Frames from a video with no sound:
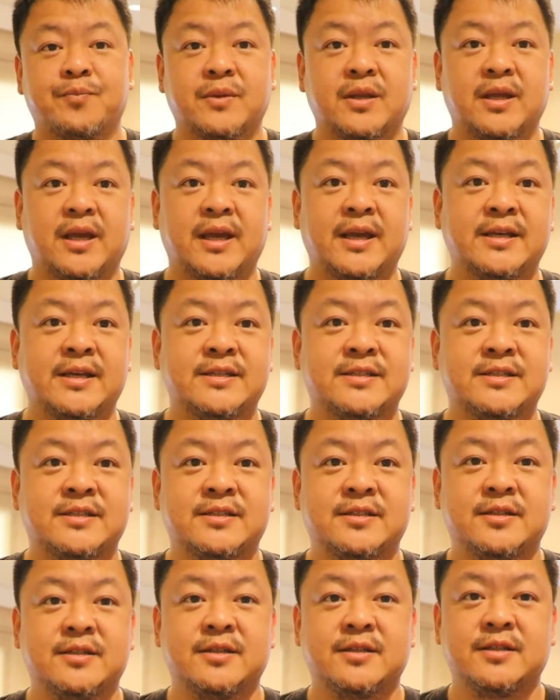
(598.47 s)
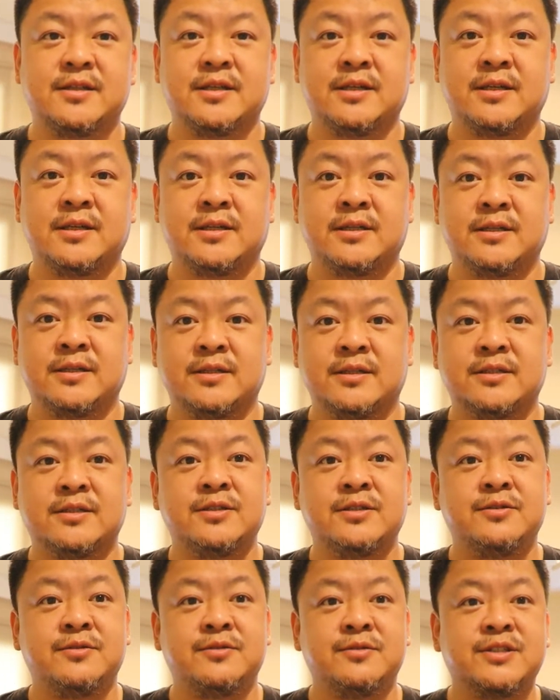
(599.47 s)
is
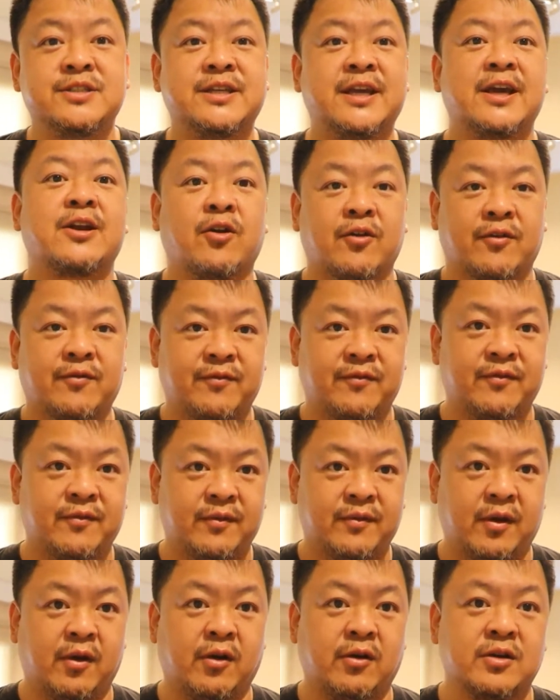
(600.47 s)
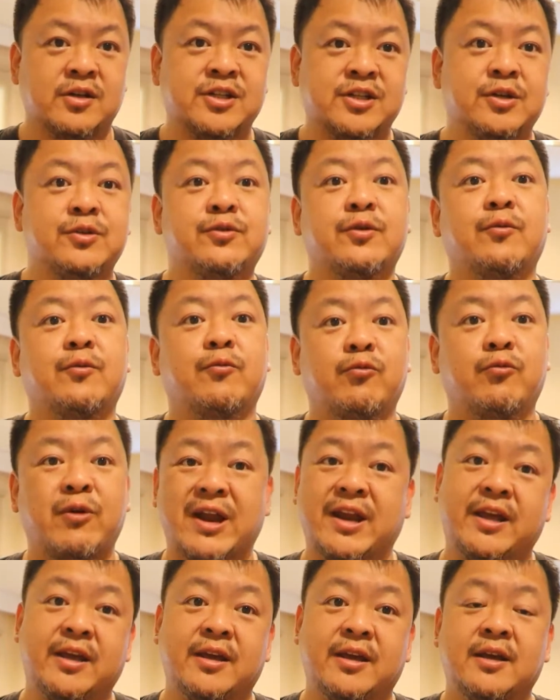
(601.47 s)
to just get our children
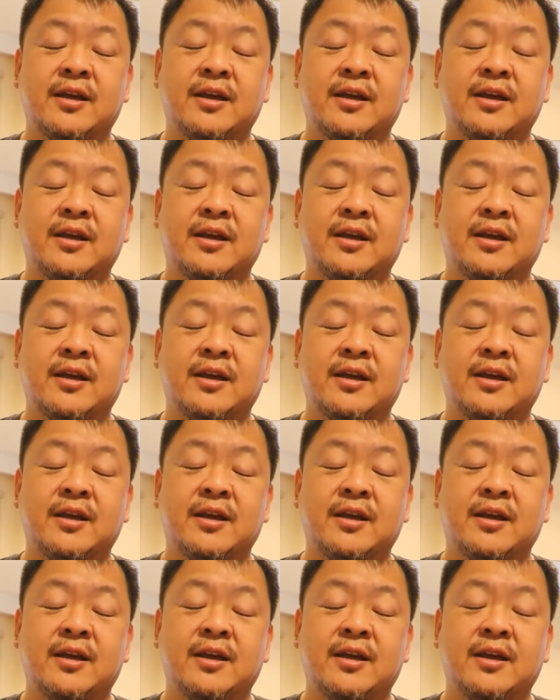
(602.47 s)
ready